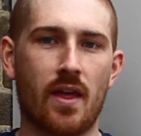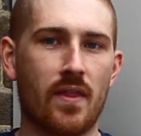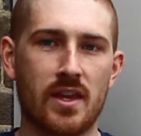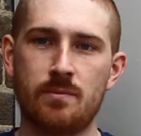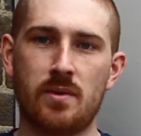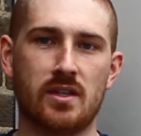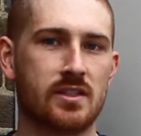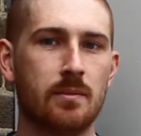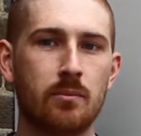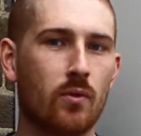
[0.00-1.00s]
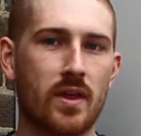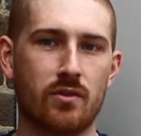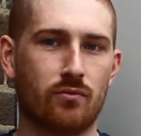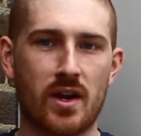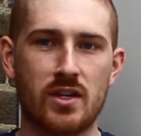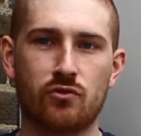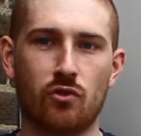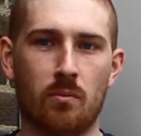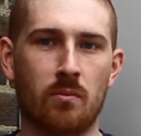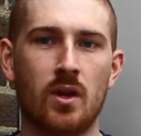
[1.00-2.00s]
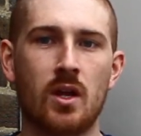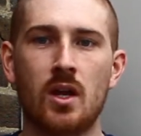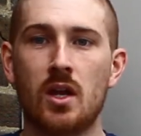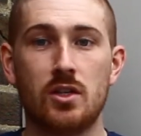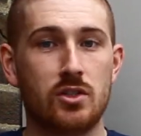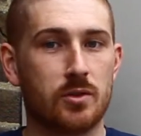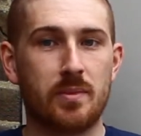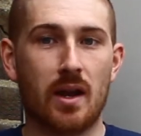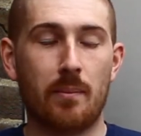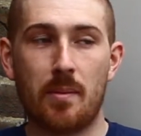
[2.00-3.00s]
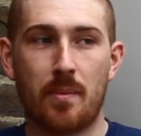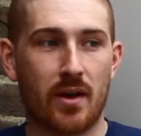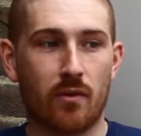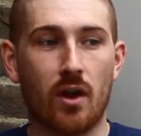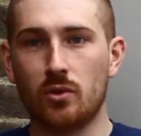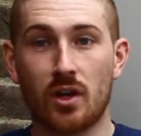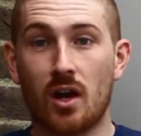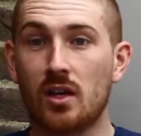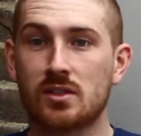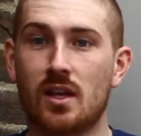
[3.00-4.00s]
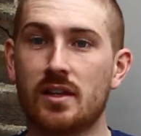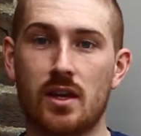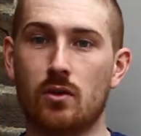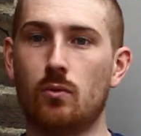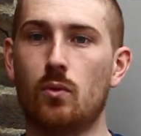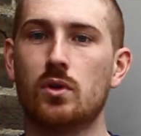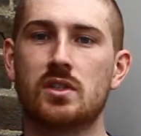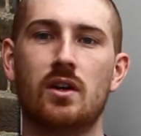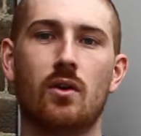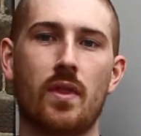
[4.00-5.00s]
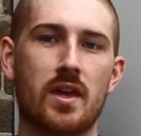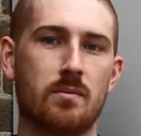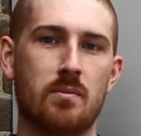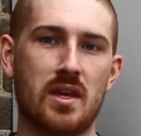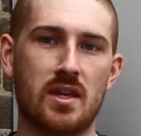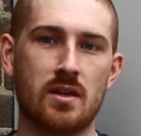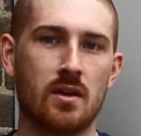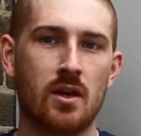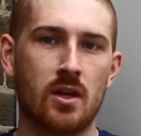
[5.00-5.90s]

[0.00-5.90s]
they can be simple. They can range from just being a bit better at a task like getting on the water, or they can be,